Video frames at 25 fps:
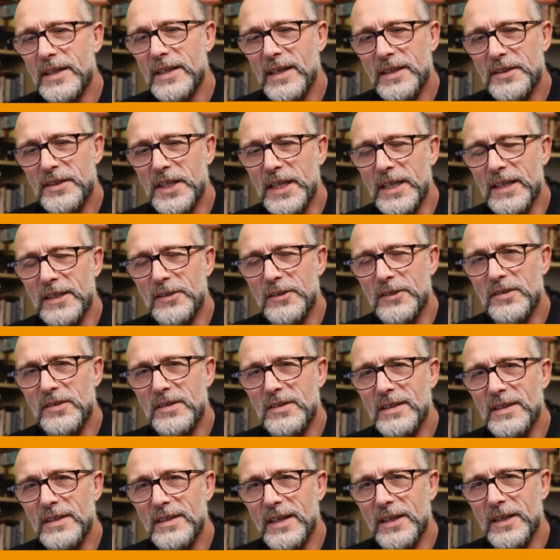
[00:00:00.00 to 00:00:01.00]
think it's
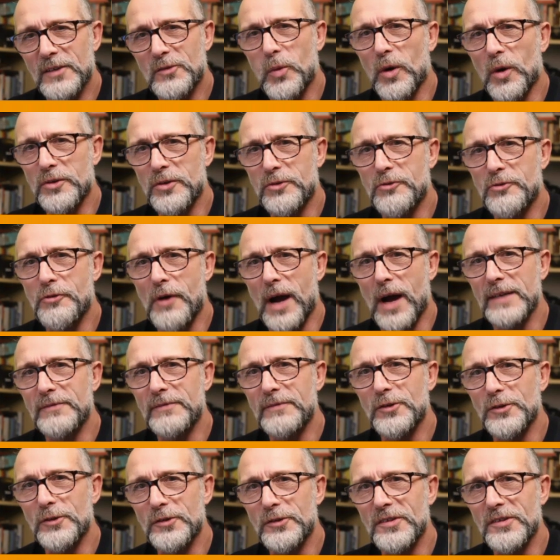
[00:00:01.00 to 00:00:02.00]
what drives
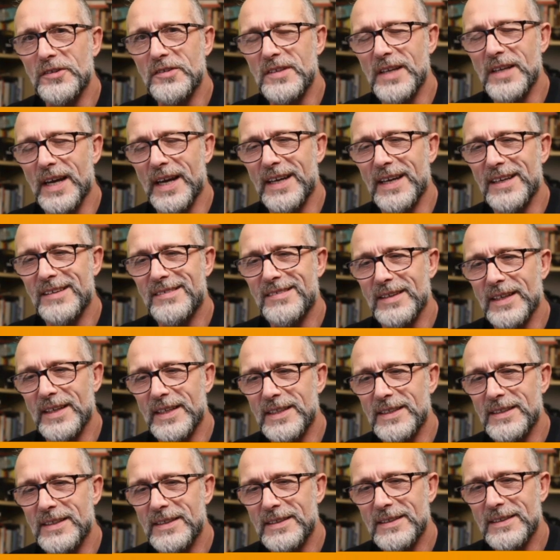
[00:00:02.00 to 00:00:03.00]
us, isn't it? It's like,
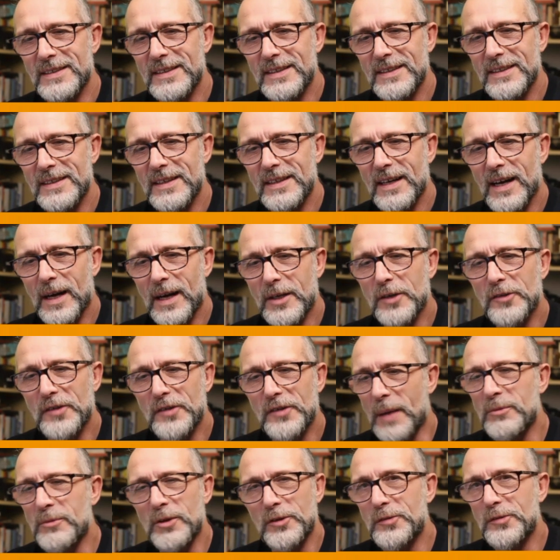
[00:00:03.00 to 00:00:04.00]
because I'm
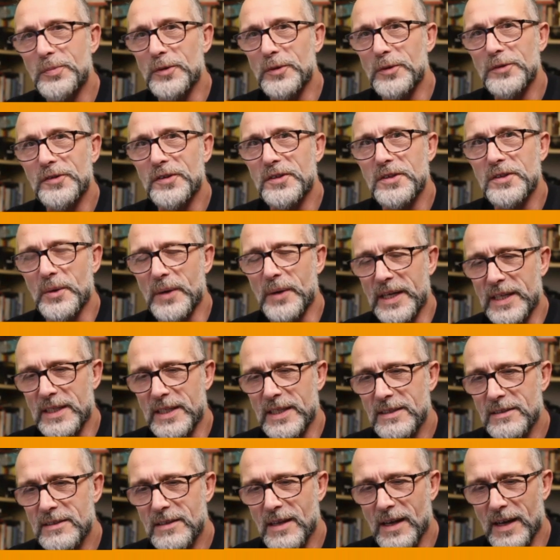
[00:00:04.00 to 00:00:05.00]
not supposed to do any
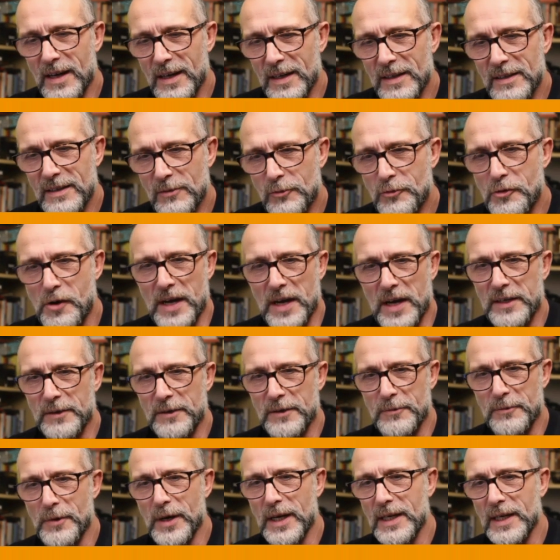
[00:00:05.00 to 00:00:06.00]
training
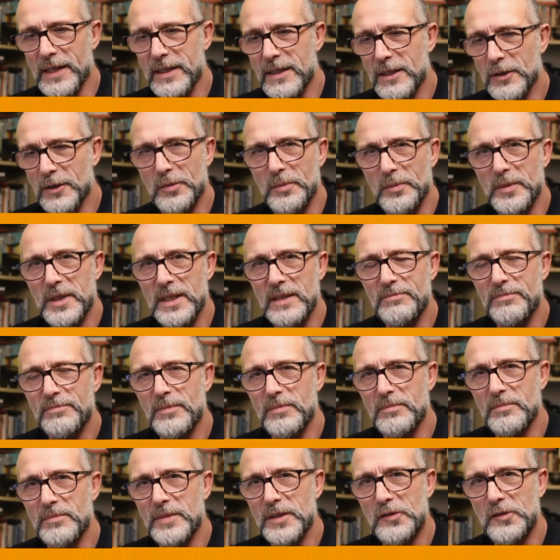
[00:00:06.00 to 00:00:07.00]
really because of me
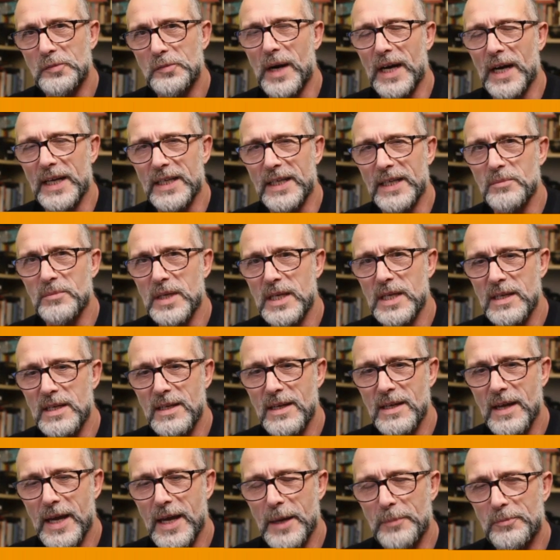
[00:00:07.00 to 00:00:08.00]
spine and me
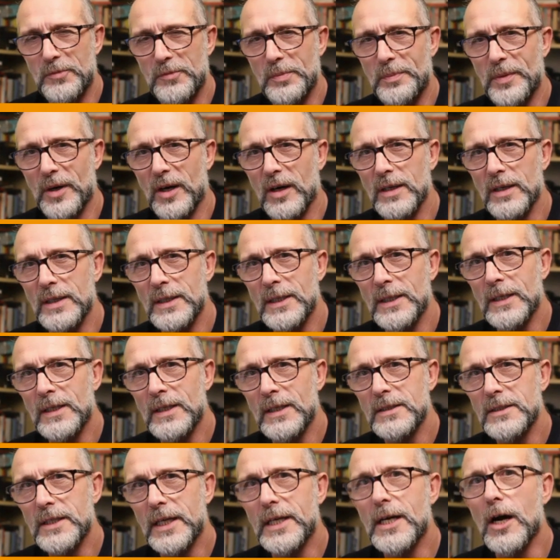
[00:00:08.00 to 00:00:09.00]
hips, but
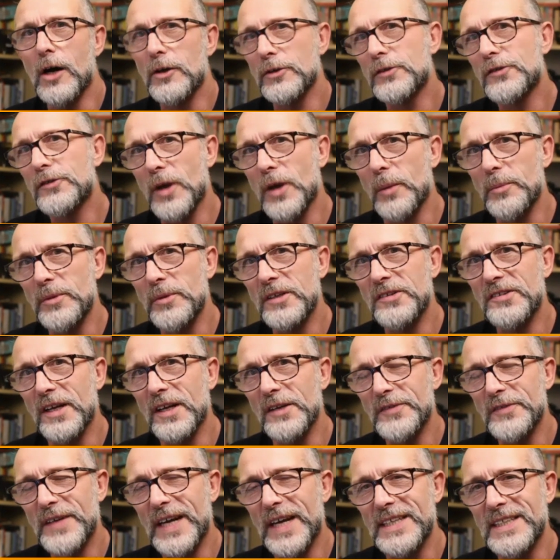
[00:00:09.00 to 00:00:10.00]
you can't stop yourself,
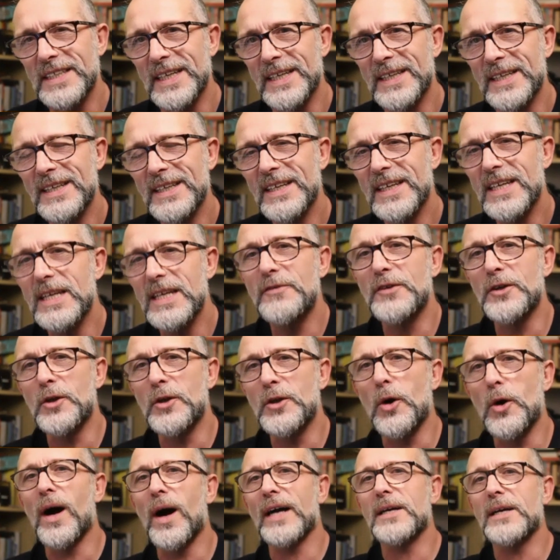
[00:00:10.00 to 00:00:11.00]
can you? Even though
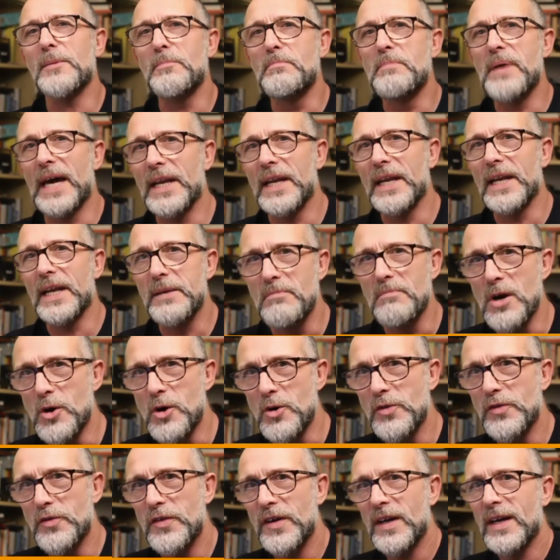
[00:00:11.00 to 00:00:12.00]
I can barely
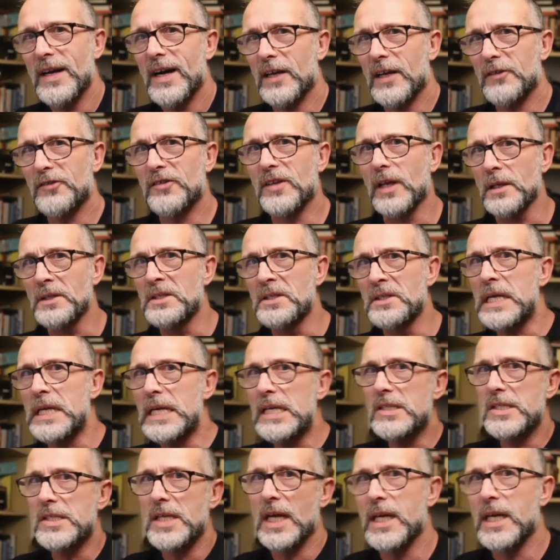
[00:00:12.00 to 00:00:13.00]
move, I still need
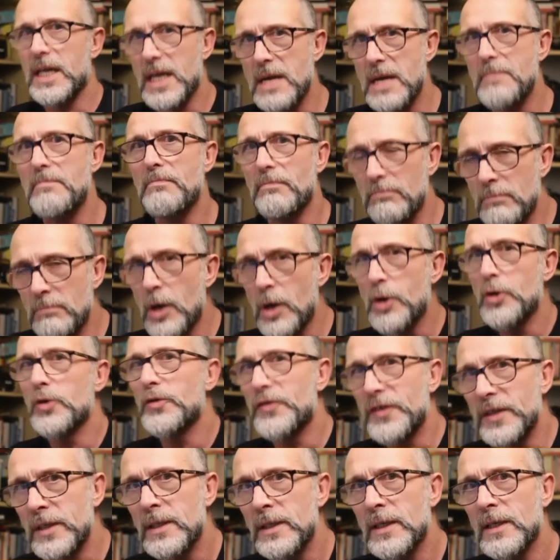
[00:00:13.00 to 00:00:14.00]
to keep
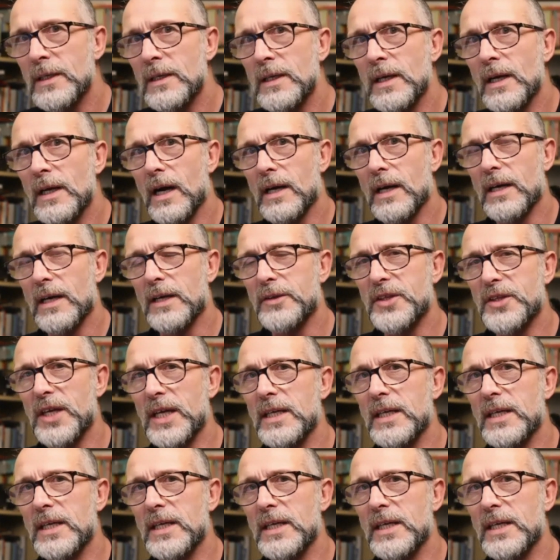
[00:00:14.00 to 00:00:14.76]
moving, and I think